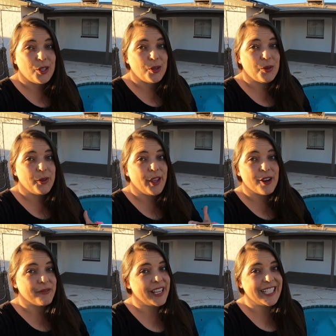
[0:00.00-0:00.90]
to the
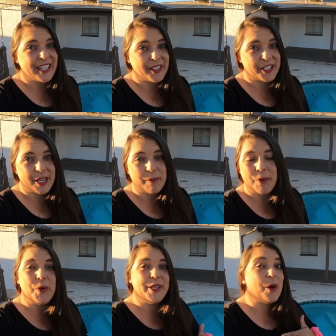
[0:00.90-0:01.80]
RV dealership
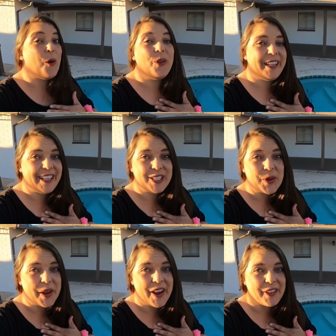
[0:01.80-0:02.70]
who is holding a
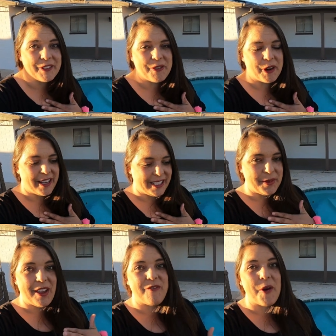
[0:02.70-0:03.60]
toy hauler for us
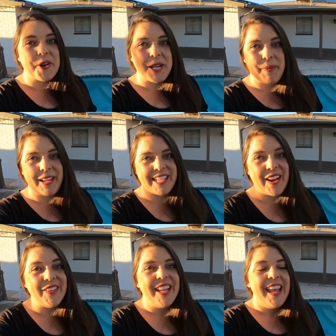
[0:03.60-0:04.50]
that we have already picked
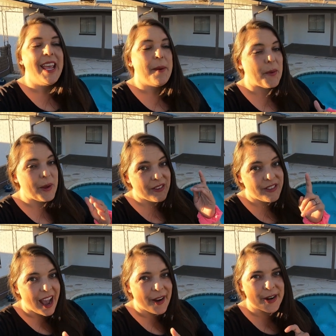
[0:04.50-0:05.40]
out, but we have
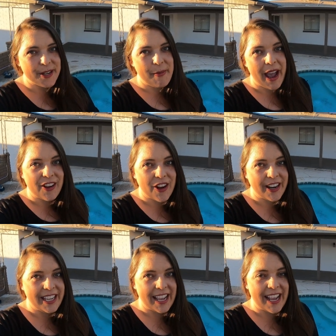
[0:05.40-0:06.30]
not heard back
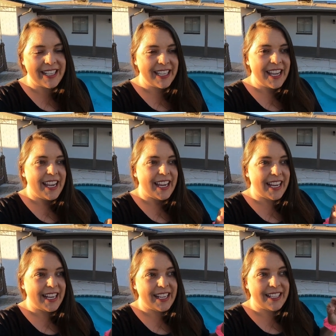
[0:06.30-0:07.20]
on it yet.
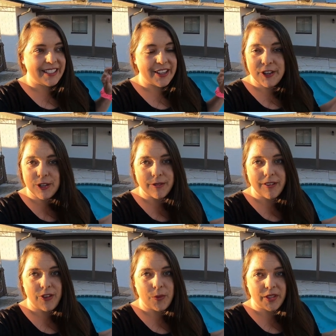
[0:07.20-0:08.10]
It is under
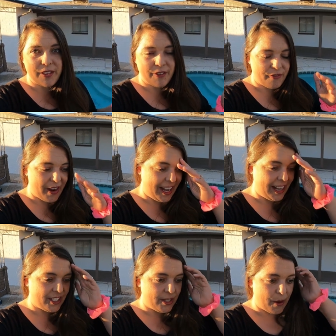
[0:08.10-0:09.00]
review with their
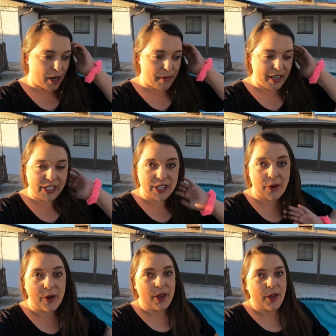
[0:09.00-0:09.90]
finance department.
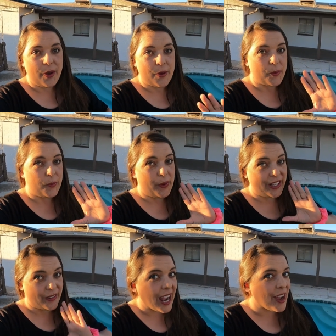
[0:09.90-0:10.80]
So
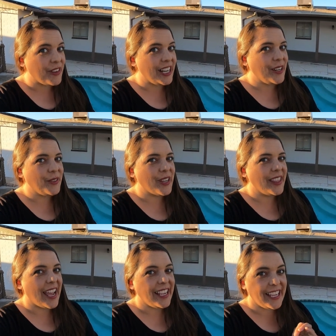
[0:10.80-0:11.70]
we don't have any news
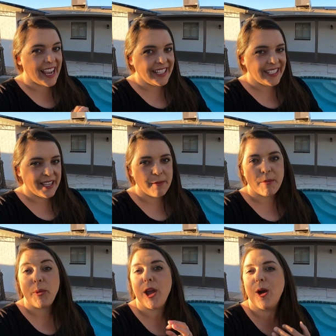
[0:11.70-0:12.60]
on that yet,
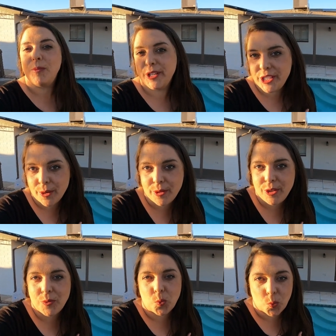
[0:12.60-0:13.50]
but we hope to share
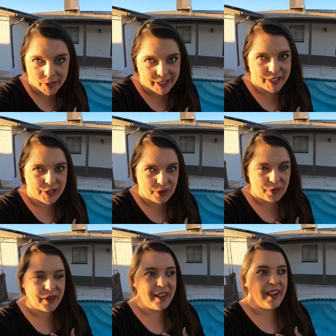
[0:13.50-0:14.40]
with you really
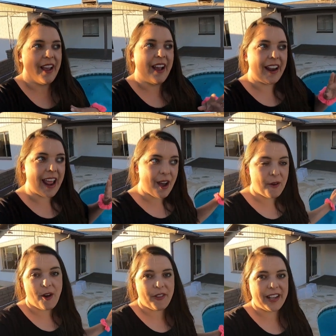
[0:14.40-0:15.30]
soon on
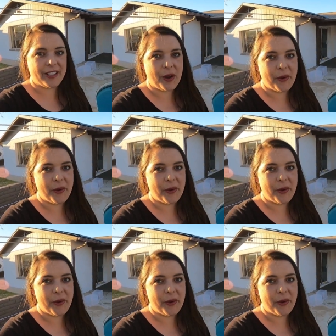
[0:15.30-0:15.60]
how all that's